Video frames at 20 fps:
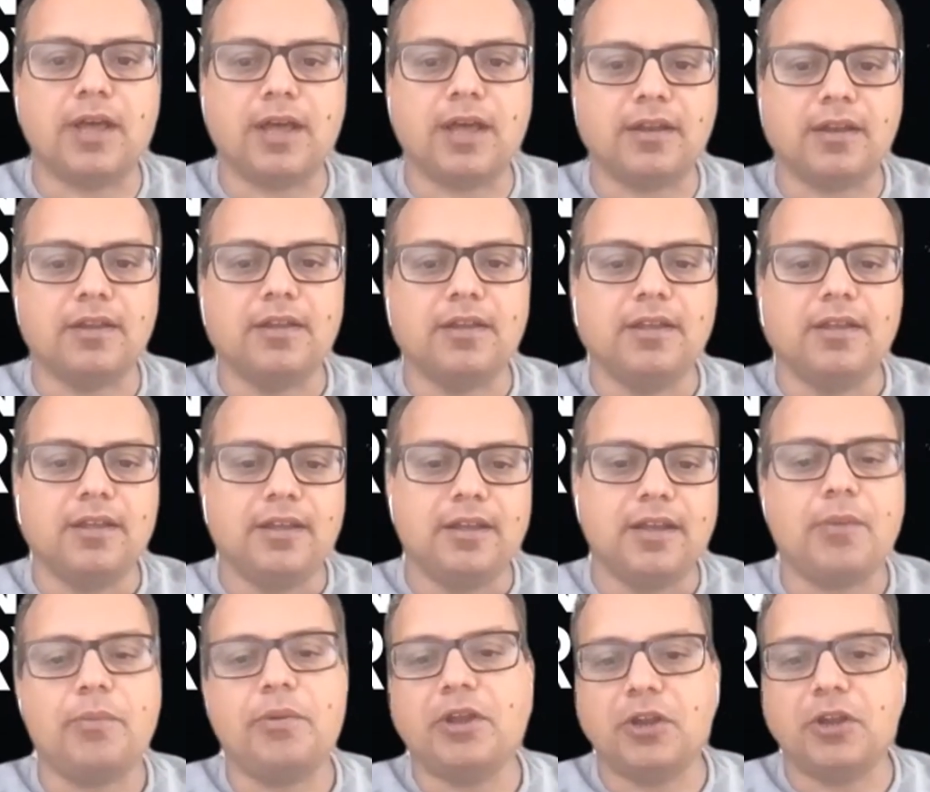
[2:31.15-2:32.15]
that
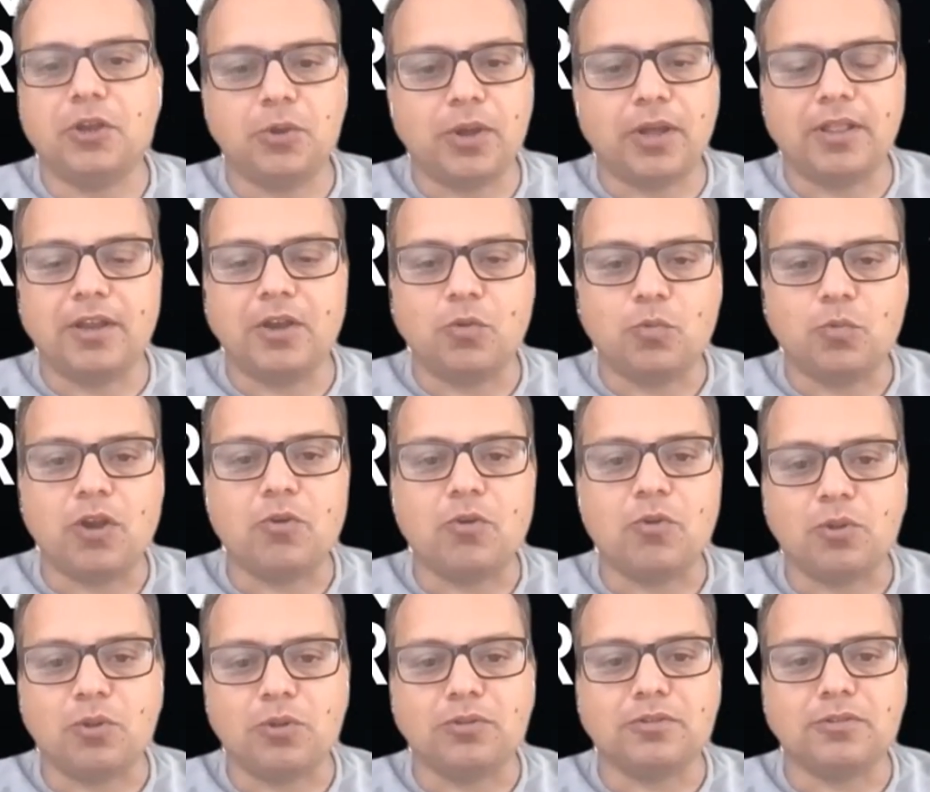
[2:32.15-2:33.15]
coming in together in
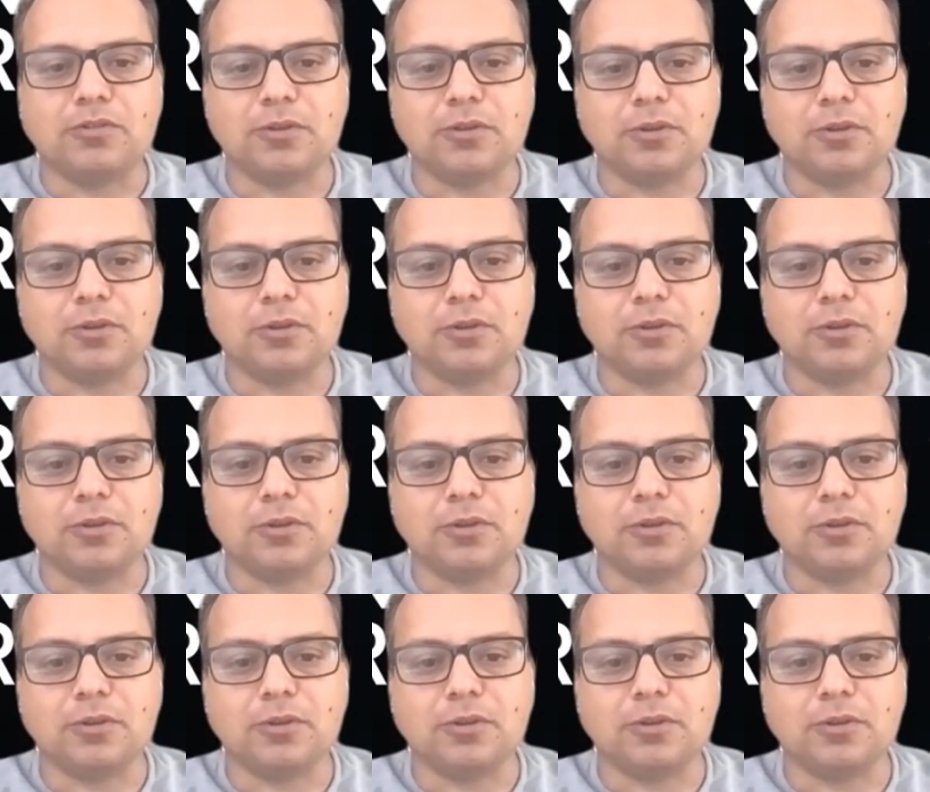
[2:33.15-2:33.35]
one role.